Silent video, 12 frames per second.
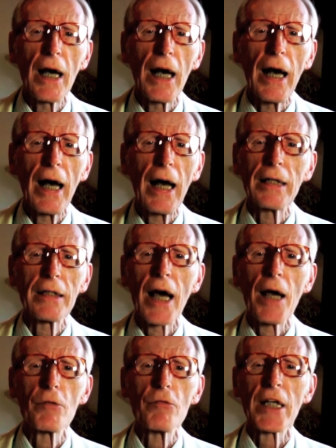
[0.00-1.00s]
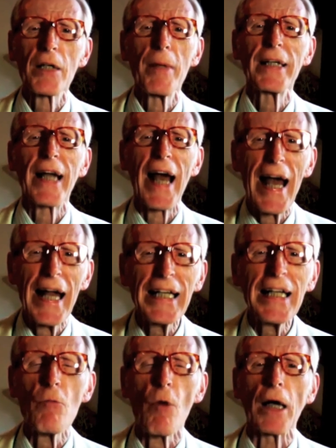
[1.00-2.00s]
and I would recommend
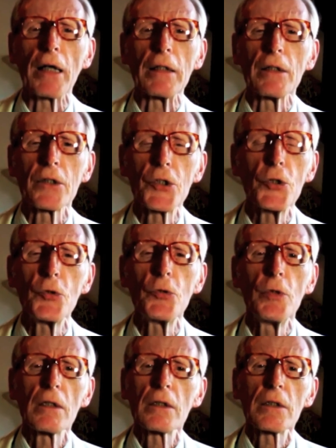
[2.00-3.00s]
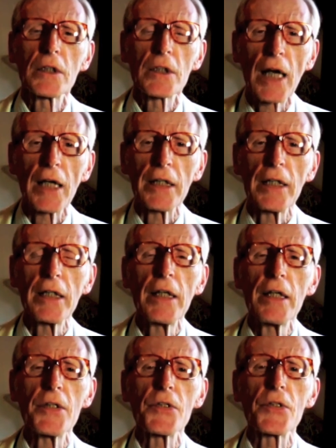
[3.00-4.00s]
anyone to study
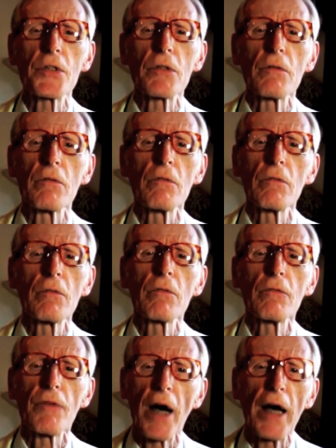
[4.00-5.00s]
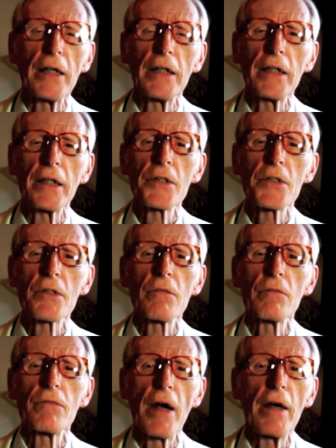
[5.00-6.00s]
his findings
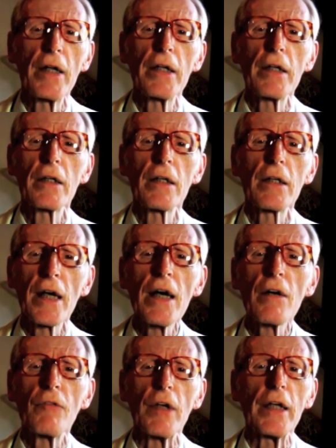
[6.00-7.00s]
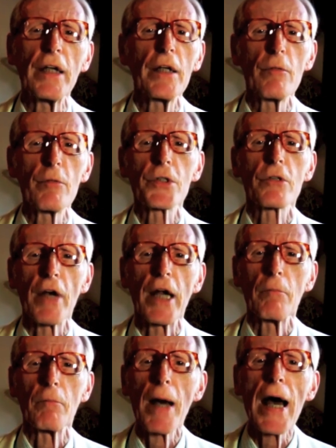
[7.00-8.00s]
very carefully. He was a
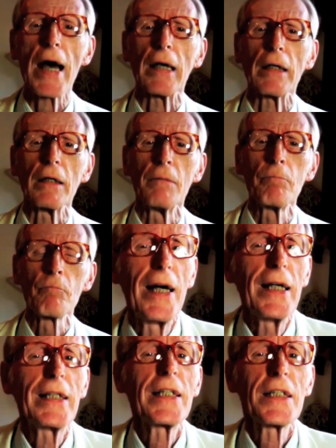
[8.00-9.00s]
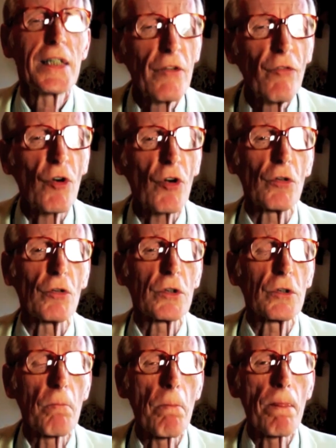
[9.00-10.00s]
great man. It is difficult
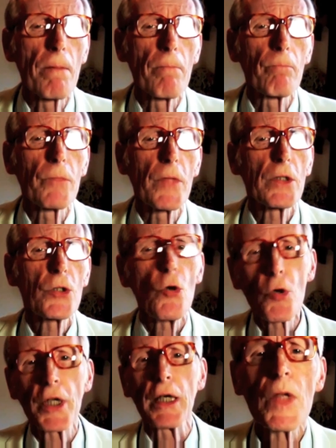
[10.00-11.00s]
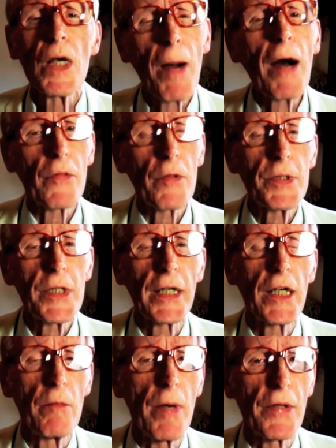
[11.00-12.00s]
talking about the
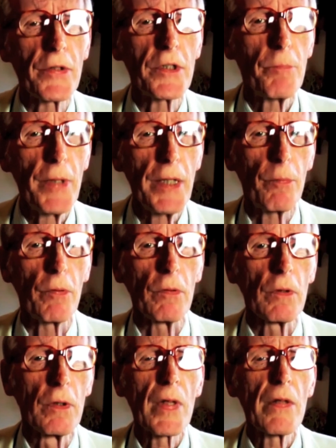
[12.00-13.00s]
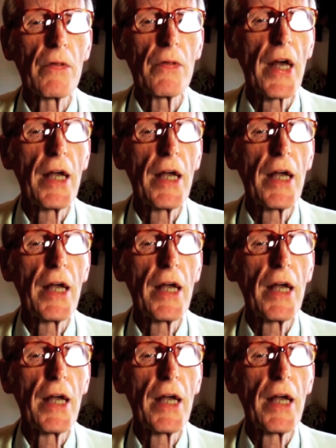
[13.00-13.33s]
particular method to people. They